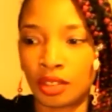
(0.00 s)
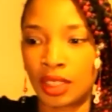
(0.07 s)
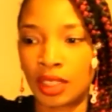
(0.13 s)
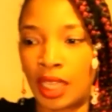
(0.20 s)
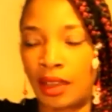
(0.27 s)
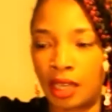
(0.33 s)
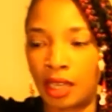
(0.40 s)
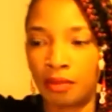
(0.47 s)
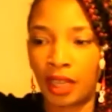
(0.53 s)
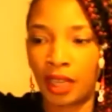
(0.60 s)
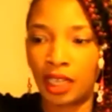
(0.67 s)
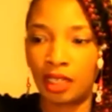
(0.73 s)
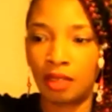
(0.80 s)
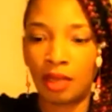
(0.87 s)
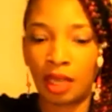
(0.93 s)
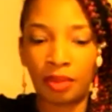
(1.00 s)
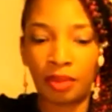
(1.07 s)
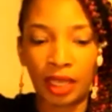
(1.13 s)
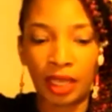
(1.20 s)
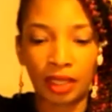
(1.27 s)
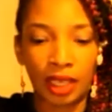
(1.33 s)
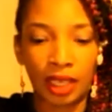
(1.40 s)
Now I'm riding my
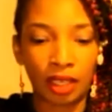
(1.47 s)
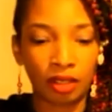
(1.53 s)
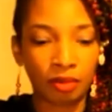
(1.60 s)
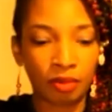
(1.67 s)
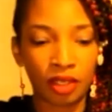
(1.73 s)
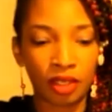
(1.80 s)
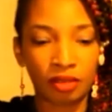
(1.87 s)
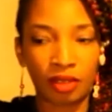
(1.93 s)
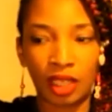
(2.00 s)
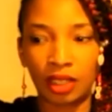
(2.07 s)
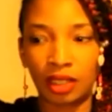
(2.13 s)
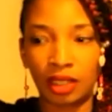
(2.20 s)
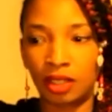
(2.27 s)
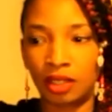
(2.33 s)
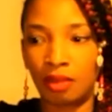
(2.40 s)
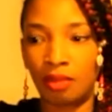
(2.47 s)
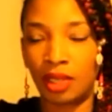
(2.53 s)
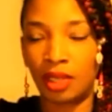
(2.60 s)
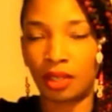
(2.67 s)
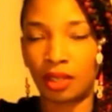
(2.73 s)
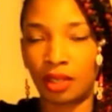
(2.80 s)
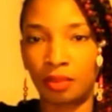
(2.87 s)
bike. The handlebar is right there in the
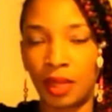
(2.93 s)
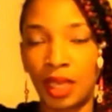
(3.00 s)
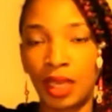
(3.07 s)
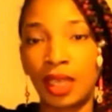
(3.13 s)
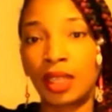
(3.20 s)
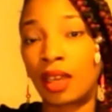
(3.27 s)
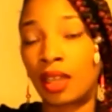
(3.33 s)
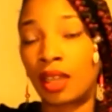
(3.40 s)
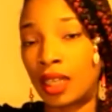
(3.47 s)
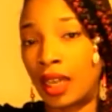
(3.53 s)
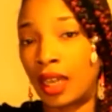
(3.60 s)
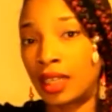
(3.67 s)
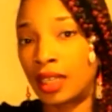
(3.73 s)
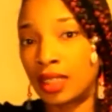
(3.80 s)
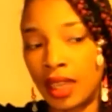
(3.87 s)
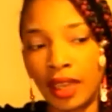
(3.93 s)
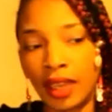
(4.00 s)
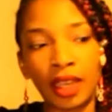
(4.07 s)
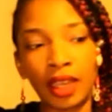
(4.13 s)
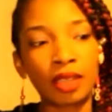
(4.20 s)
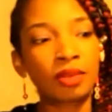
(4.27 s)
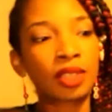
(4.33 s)
middle. Now a lot of
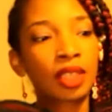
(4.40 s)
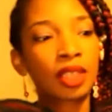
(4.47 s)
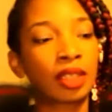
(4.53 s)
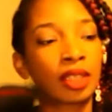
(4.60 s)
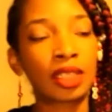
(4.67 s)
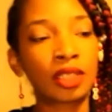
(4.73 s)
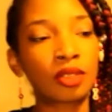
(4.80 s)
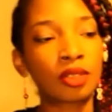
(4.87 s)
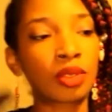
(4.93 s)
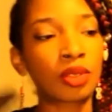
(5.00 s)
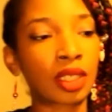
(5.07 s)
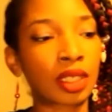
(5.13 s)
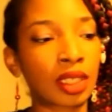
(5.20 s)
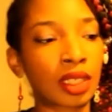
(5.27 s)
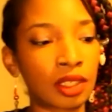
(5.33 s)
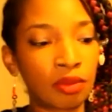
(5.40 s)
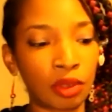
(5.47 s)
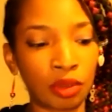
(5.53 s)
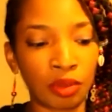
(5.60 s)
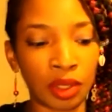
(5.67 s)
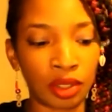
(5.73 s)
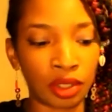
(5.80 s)
times this will
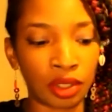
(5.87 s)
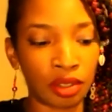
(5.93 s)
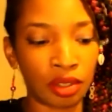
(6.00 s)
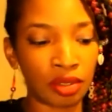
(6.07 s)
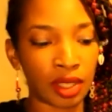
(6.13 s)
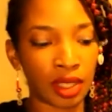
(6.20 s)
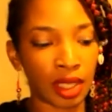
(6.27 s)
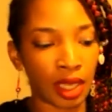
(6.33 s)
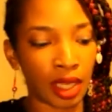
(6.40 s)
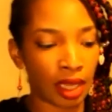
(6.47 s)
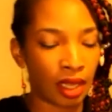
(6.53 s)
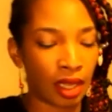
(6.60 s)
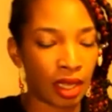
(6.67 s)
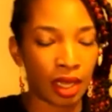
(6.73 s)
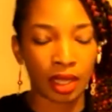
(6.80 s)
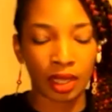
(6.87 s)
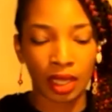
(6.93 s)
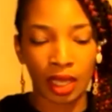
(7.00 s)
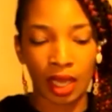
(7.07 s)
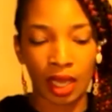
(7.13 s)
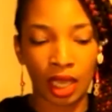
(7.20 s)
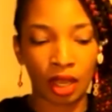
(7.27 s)
reduce
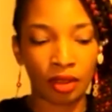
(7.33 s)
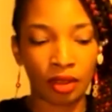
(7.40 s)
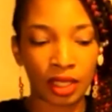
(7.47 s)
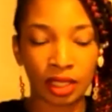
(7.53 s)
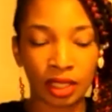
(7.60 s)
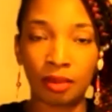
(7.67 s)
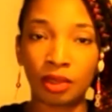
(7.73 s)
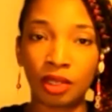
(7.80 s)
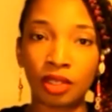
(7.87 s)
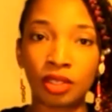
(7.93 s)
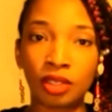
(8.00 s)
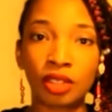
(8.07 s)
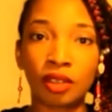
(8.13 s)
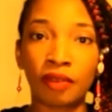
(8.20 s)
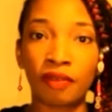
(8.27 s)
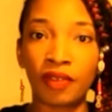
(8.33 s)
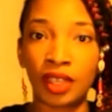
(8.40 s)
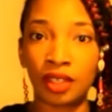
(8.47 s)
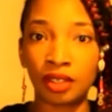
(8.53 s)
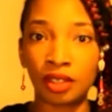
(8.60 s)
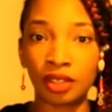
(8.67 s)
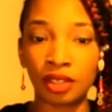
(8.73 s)
the air that's coming onto your
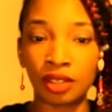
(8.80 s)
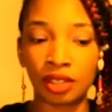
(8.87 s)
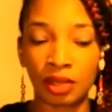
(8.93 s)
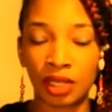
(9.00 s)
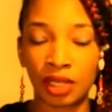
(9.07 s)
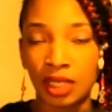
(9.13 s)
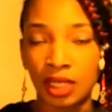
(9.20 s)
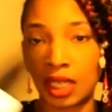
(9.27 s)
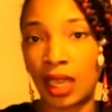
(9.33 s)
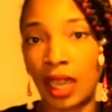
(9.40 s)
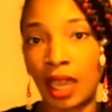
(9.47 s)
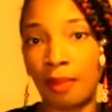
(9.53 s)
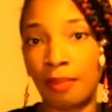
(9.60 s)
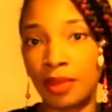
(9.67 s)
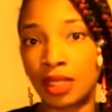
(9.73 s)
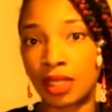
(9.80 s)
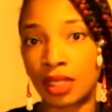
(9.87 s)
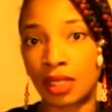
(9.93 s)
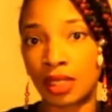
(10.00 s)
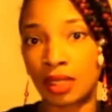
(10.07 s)
fingers, because that happens.